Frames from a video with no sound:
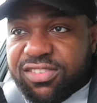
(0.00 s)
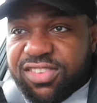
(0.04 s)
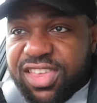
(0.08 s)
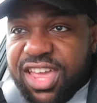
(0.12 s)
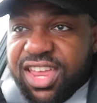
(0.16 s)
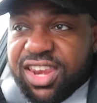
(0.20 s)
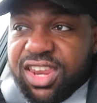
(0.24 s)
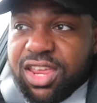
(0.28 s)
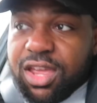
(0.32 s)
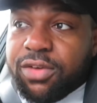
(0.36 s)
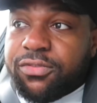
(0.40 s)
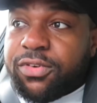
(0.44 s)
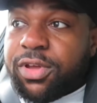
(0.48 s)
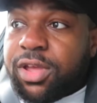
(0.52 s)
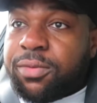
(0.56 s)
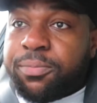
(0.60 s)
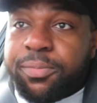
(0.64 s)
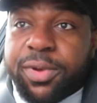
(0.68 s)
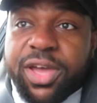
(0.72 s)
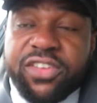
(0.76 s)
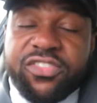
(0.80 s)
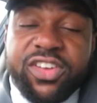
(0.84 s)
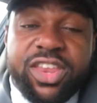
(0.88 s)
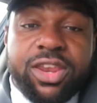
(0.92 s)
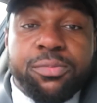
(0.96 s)
that and the other.
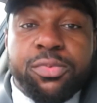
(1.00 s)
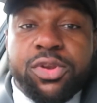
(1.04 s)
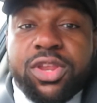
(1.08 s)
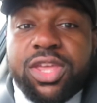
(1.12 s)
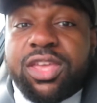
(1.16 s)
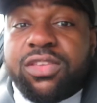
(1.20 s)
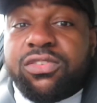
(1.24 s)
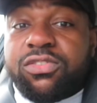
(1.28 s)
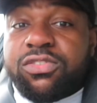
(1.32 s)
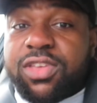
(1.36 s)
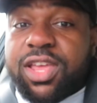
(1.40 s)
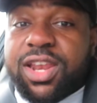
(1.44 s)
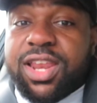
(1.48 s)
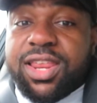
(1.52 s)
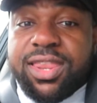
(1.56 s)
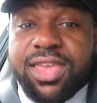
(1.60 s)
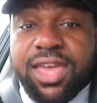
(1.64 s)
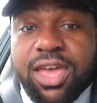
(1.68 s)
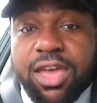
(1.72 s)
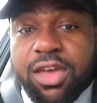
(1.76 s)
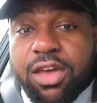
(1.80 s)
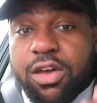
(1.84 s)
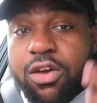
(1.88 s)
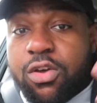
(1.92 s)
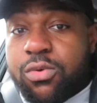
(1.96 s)
But if anybody is selling
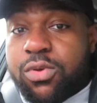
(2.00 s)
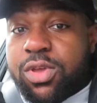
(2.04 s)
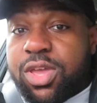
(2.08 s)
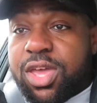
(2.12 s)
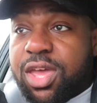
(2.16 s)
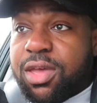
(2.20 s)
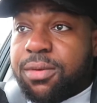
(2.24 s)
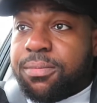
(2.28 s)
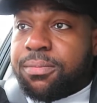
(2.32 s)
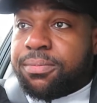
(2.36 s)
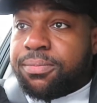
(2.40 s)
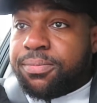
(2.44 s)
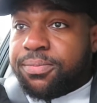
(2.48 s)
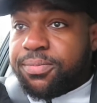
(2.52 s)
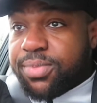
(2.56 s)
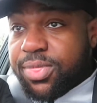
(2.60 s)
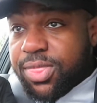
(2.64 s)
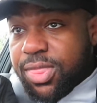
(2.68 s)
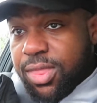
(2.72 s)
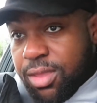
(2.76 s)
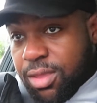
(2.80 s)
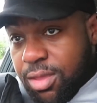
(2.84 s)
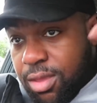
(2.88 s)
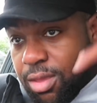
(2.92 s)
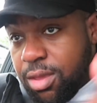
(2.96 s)
their OEM
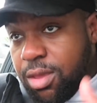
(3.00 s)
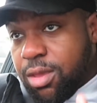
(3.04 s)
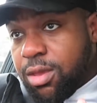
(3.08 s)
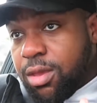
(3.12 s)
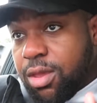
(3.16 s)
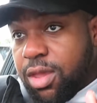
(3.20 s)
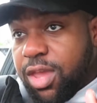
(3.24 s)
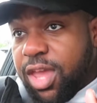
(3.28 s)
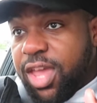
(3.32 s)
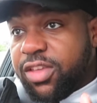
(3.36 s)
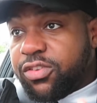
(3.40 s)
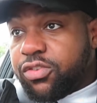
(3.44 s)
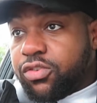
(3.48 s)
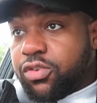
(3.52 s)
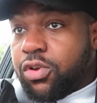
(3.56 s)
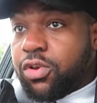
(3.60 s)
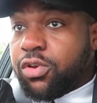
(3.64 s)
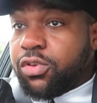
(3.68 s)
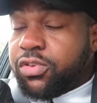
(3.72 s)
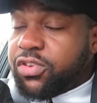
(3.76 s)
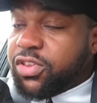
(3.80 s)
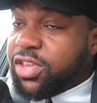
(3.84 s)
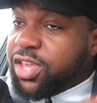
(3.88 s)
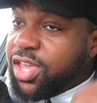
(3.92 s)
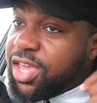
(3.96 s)

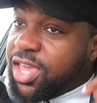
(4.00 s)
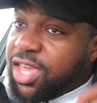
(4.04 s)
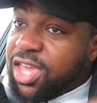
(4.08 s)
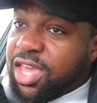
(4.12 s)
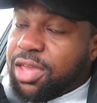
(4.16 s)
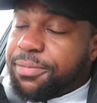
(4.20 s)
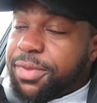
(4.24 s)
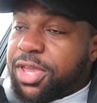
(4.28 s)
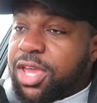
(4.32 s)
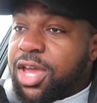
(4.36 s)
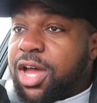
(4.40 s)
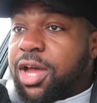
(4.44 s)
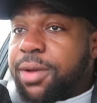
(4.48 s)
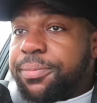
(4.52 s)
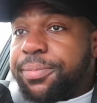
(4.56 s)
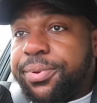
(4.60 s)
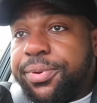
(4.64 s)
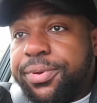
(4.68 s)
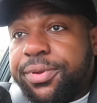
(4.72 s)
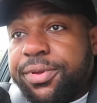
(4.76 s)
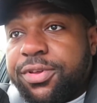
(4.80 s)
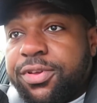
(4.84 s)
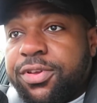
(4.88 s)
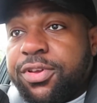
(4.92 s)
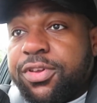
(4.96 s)
exhaust, hit me up
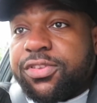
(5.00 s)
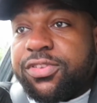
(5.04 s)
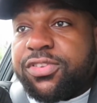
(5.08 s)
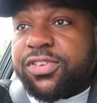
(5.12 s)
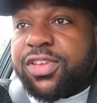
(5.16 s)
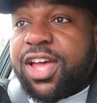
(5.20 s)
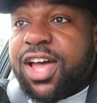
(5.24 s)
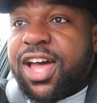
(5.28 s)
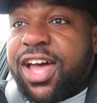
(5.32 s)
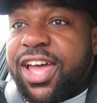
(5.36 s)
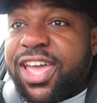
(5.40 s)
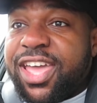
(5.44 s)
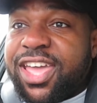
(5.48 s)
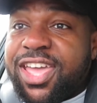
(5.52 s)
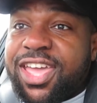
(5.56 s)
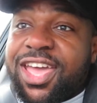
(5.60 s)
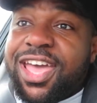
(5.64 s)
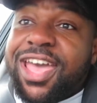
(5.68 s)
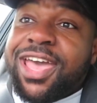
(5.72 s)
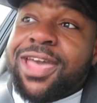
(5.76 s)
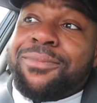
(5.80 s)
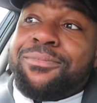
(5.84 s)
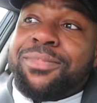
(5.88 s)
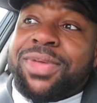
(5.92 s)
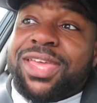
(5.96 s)
because I
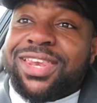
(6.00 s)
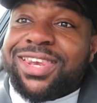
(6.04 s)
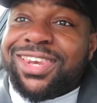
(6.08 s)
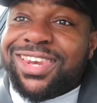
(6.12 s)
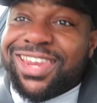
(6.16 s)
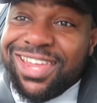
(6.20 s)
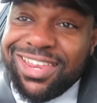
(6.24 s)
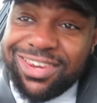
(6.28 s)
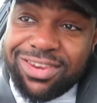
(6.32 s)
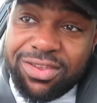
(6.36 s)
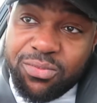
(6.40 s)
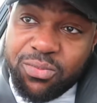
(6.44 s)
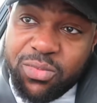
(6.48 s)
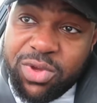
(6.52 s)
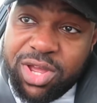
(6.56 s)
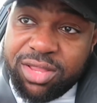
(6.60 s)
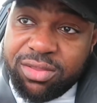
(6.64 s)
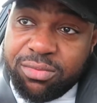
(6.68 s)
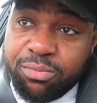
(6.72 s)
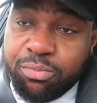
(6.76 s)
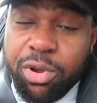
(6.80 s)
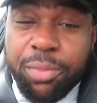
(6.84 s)
am needing one.